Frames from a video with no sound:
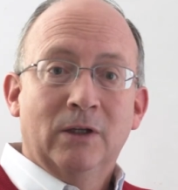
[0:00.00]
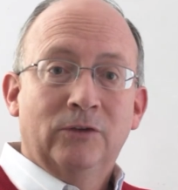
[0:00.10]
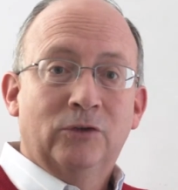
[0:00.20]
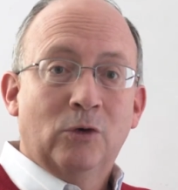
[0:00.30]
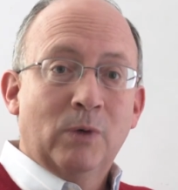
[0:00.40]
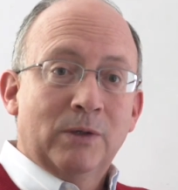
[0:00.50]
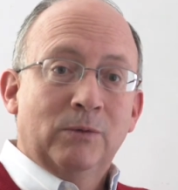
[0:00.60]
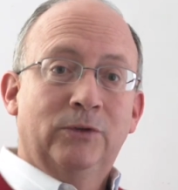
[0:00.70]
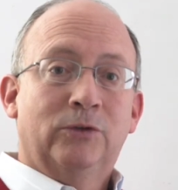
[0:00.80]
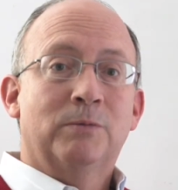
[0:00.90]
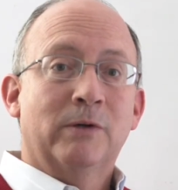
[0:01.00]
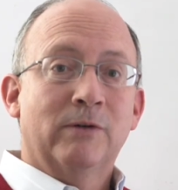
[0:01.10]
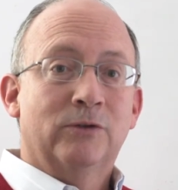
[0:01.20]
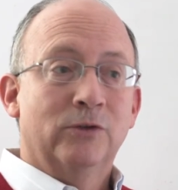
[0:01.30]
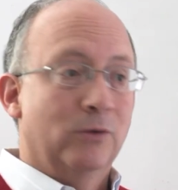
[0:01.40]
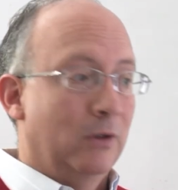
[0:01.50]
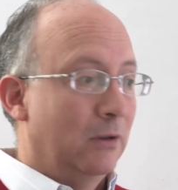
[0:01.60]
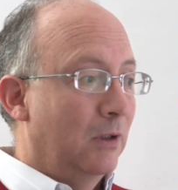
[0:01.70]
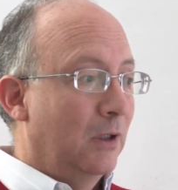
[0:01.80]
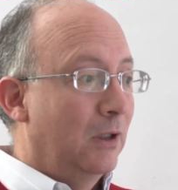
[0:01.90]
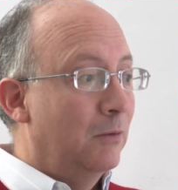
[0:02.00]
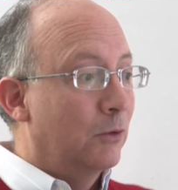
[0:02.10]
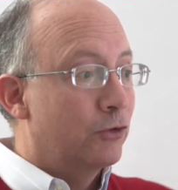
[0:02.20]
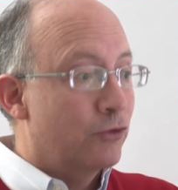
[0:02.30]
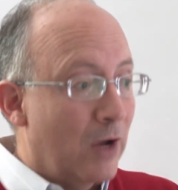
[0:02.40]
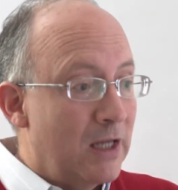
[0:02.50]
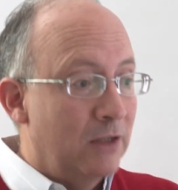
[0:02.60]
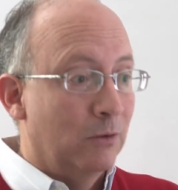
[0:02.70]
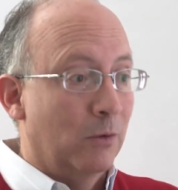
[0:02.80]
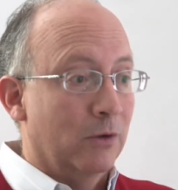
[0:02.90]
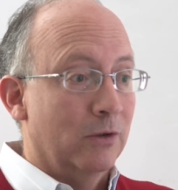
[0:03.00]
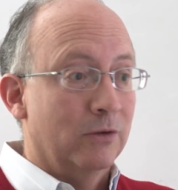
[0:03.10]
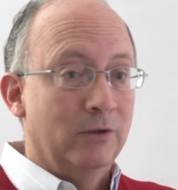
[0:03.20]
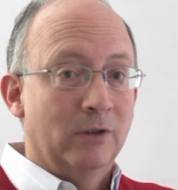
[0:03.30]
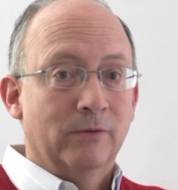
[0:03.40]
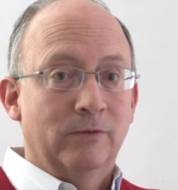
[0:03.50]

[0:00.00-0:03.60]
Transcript: So what was the supervisor doing? He was training the workers, you know,